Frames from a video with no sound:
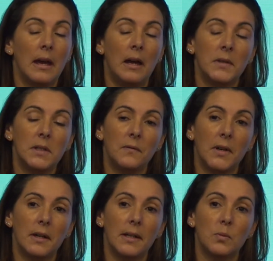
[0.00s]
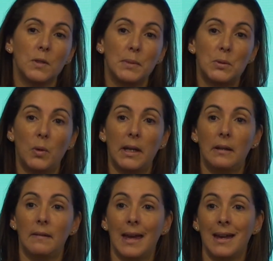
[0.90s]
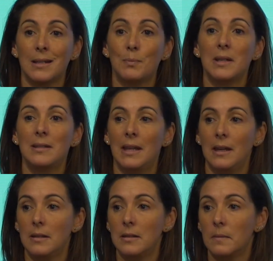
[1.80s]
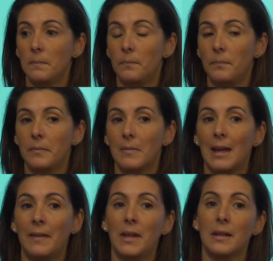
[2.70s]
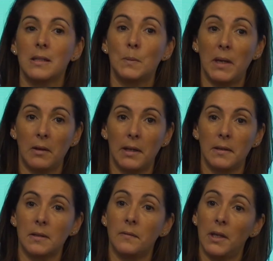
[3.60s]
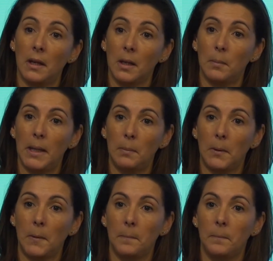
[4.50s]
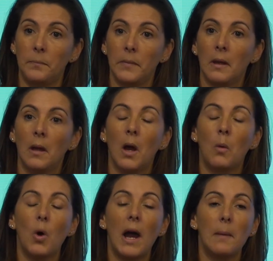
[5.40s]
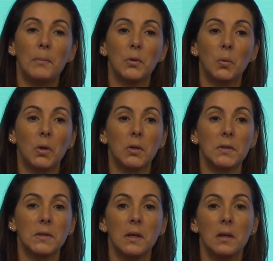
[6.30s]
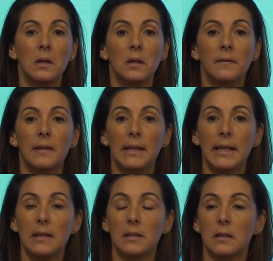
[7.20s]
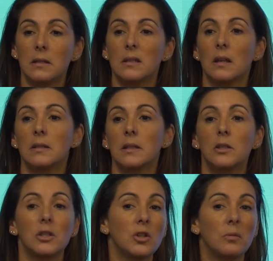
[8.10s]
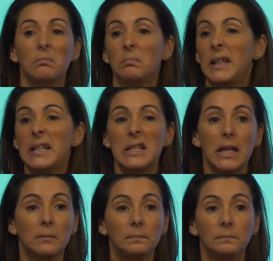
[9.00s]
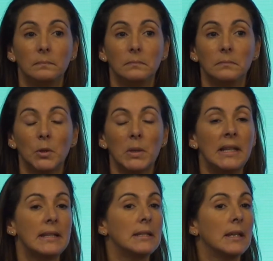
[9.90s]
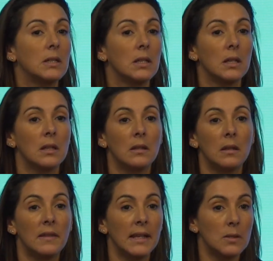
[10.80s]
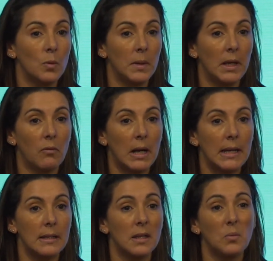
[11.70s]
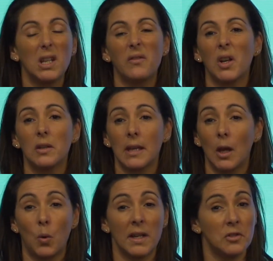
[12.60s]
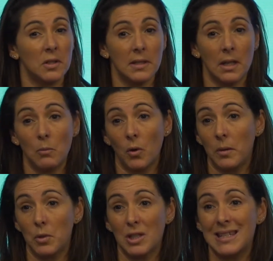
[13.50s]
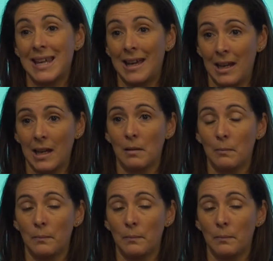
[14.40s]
And the divide was between the expertise and the experience of the younger people. And what happened was, the leaders started to stop listening. They weren't listening to the things that were being raised. They weren't even asking questions anymore, they were just telling.